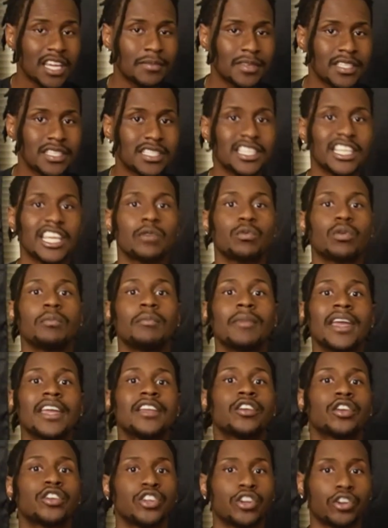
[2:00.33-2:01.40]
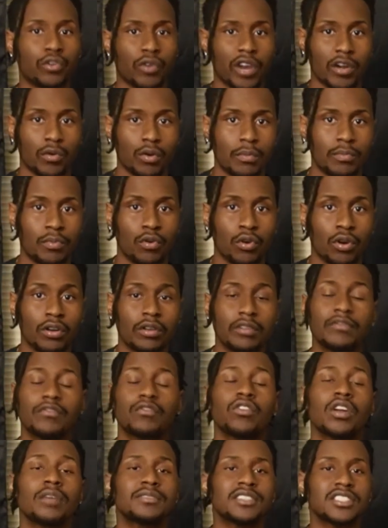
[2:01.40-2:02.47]
can remain on your credit report for up
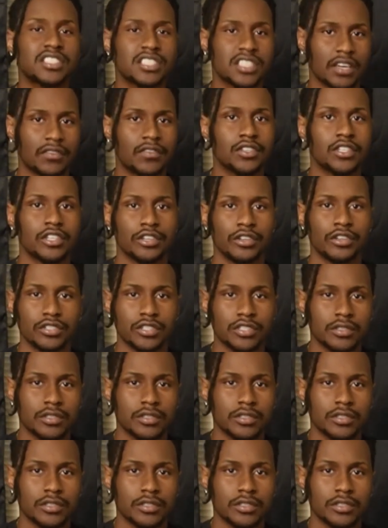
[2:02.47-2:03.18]
to 7 years.